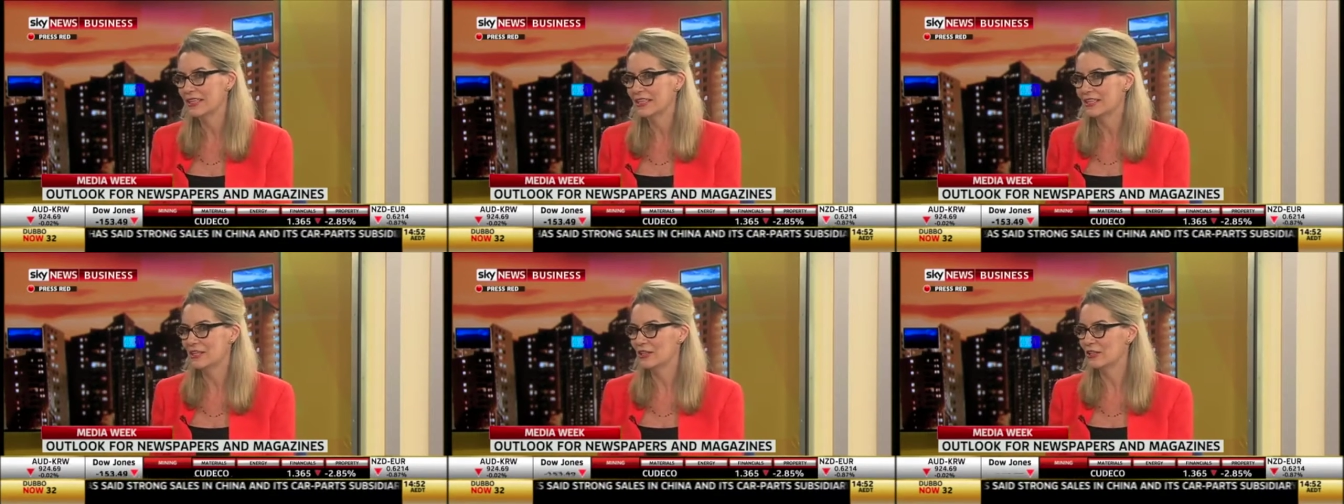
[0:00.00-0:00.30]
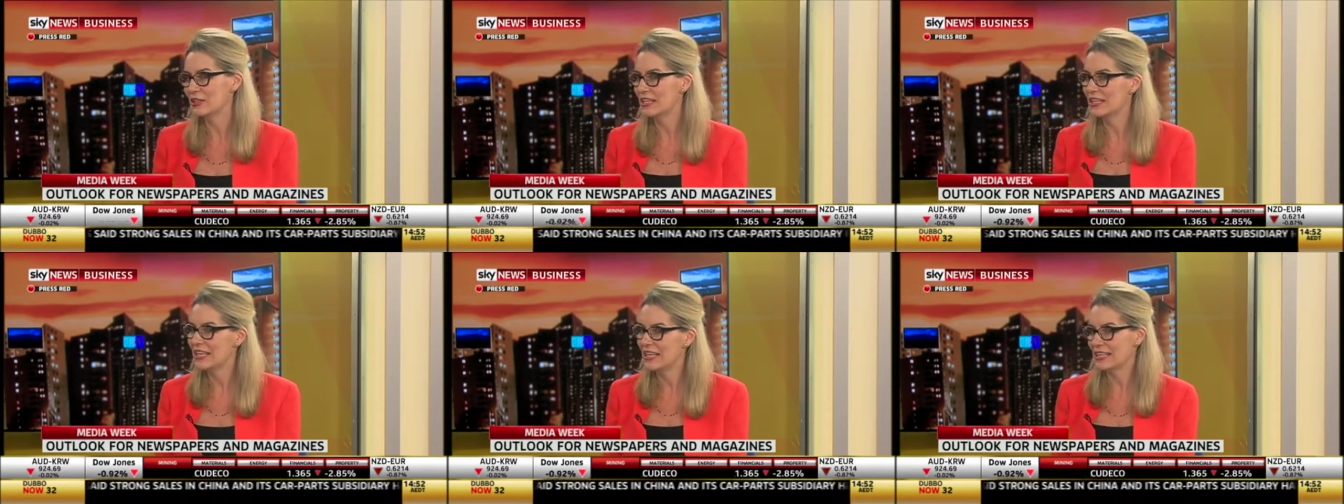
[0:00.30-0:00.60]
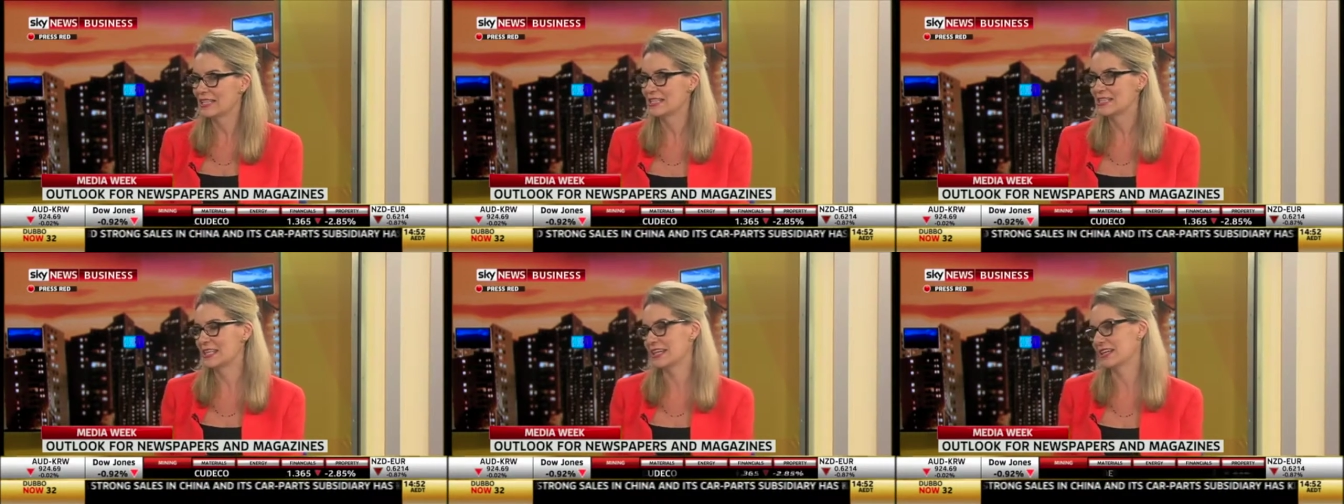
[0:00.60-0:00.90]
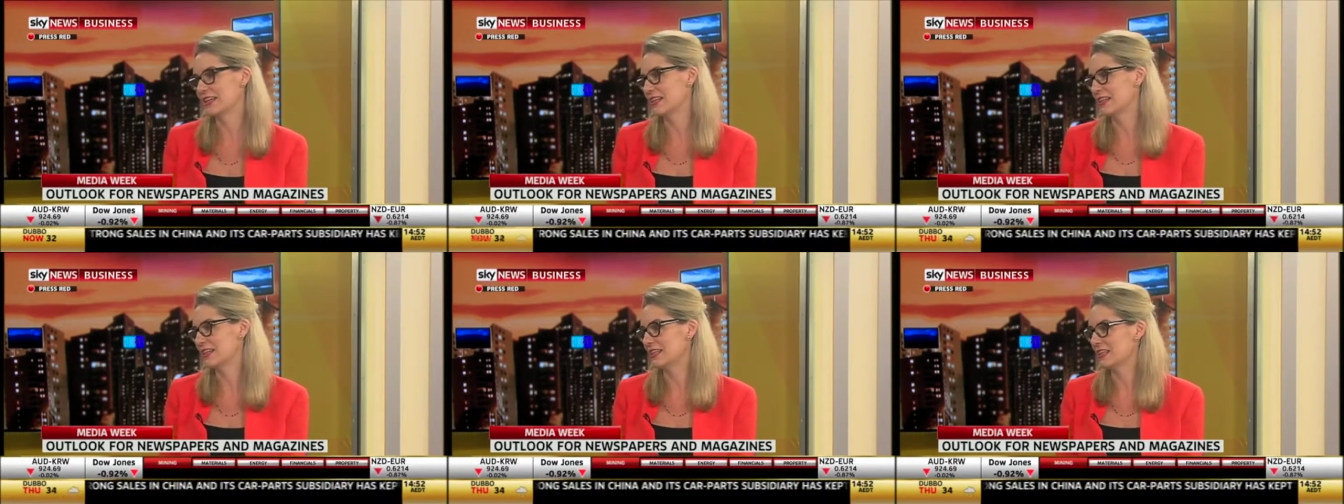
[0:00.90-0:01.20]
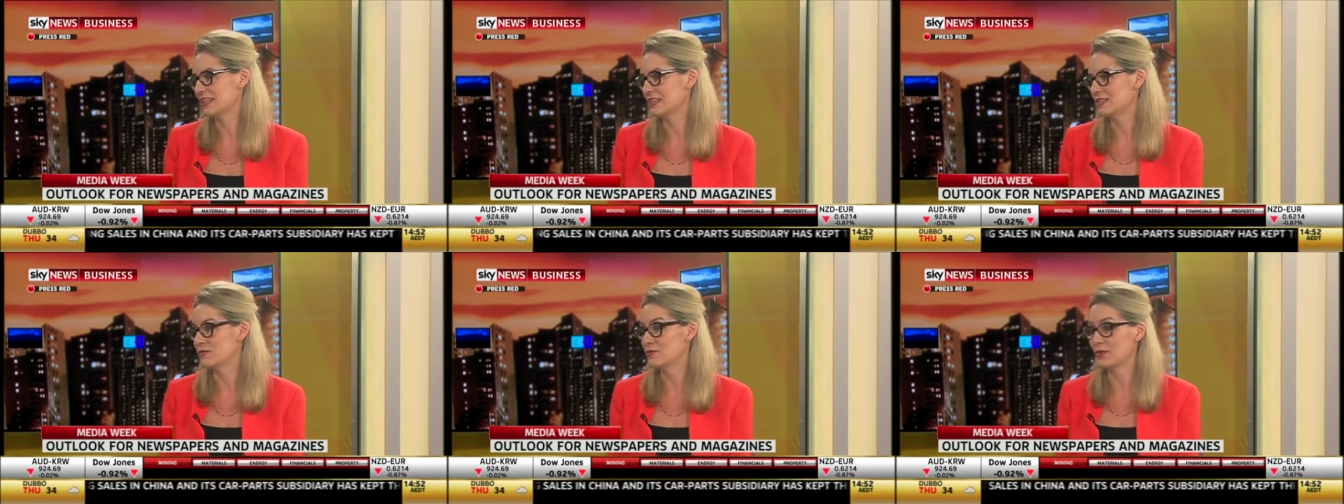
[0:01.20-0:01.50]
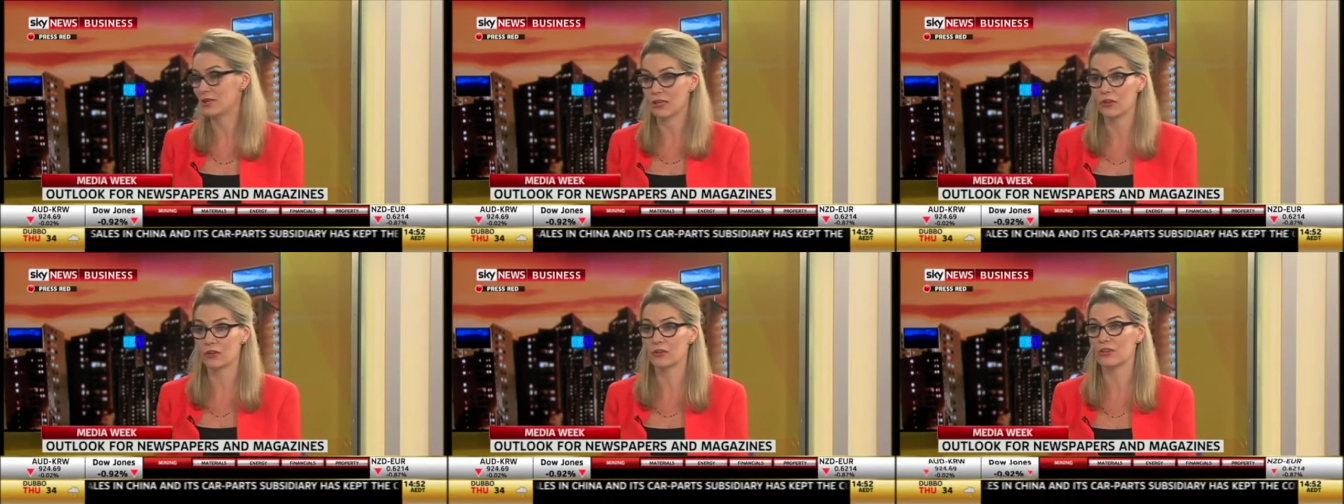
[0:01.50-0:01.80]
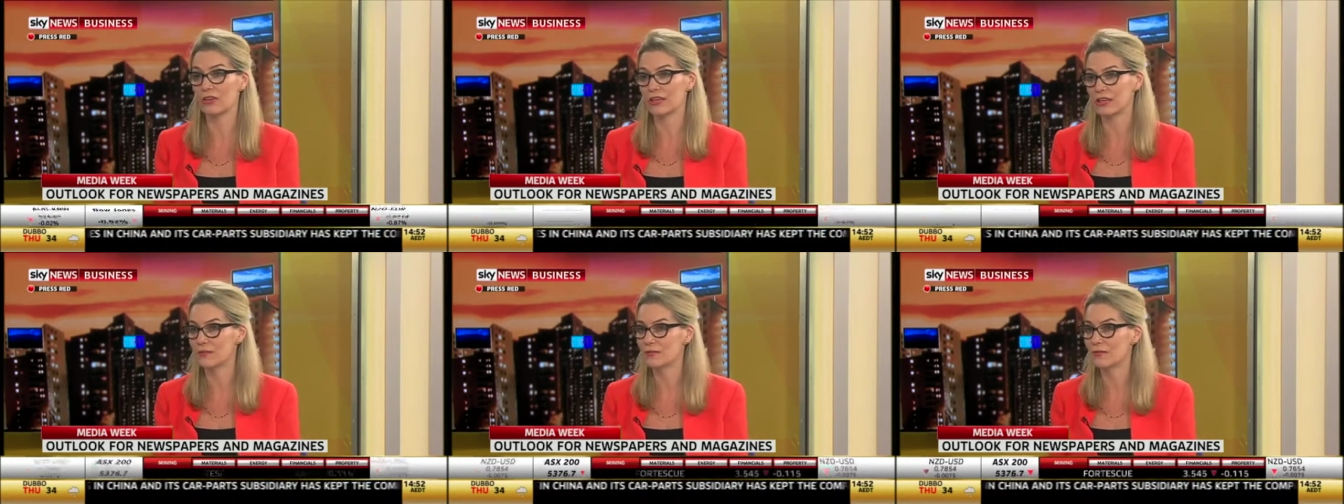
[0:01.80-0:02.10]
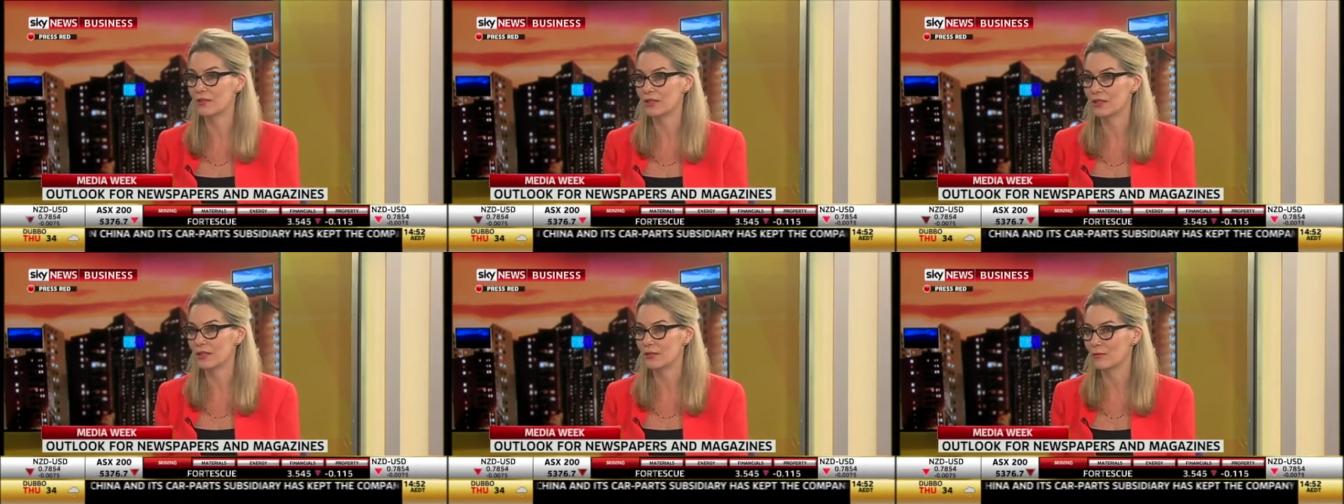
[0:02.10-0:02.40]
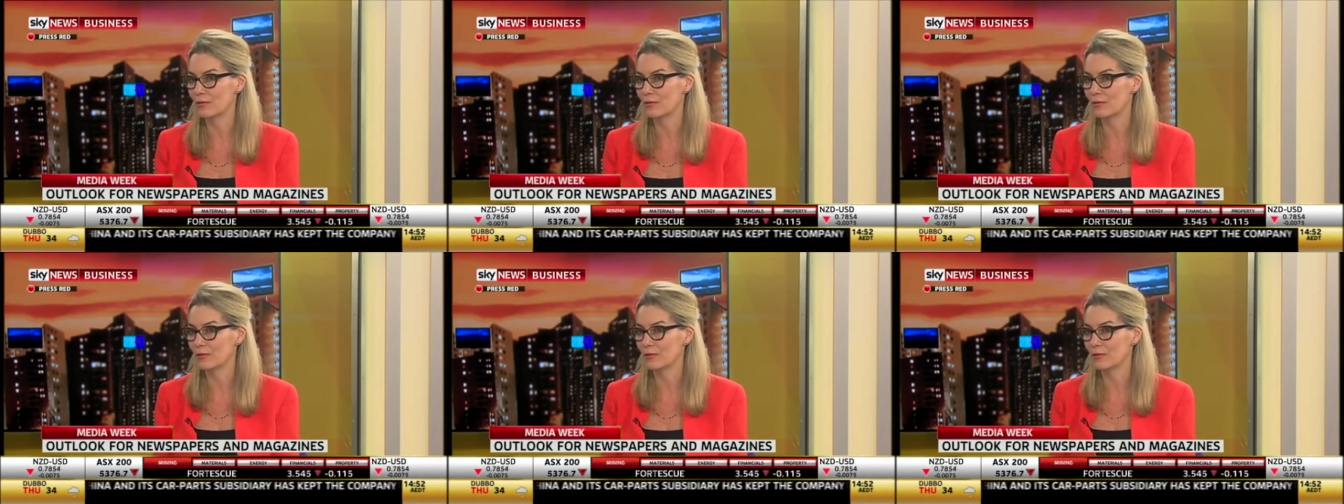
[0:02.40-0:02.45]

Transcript: The next thing I think is really online video.